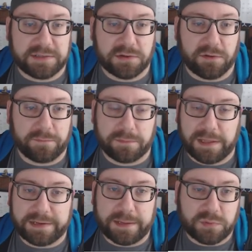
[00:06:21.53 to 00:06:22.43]
So a
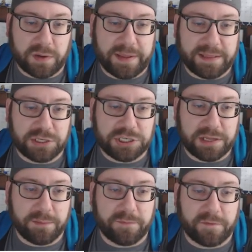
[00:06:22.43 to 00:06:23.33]
lot of times when I'm at the
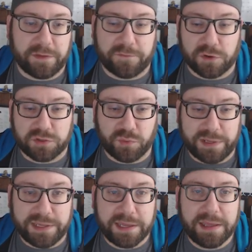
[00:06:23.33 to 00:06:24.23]
gym for the first
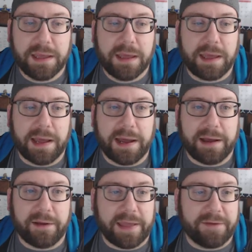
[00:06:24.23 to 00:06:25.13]
week,
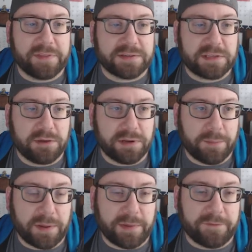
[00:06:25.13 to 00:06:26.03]
I'll have this queued
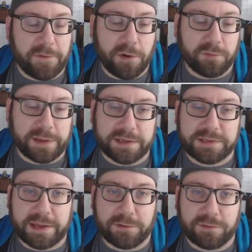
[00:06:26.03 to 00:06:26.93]
up on my phone
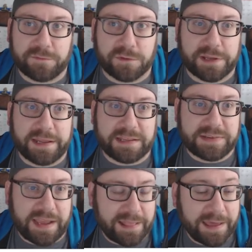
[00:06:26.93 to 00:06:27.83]
because I will forget
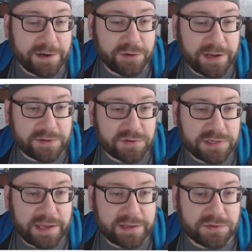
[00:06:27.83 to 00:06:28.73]
exactly how to do an
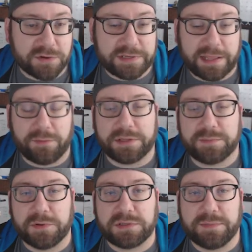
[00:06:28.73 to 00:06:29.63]
exercise or exactly what it's
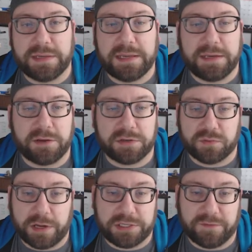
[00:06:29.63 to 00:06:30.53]
supposed to be, and you can
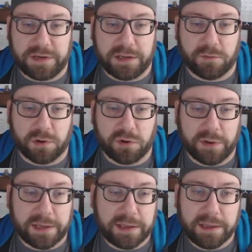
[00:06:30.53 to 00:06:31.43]
just watch the video real
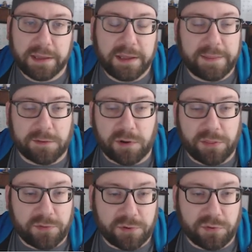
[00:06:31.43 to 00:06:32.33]
quick. They
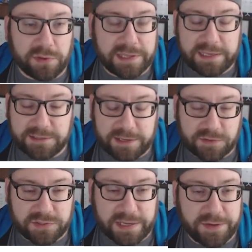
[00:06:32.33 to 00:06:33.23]
run through like each
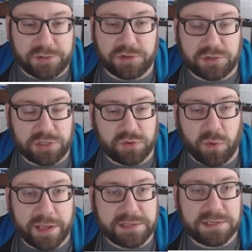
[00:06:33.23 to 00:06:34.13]
exercise usually
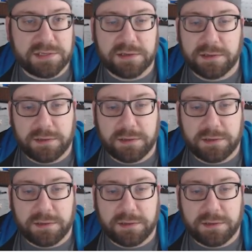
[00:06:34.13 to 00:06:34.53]
twice.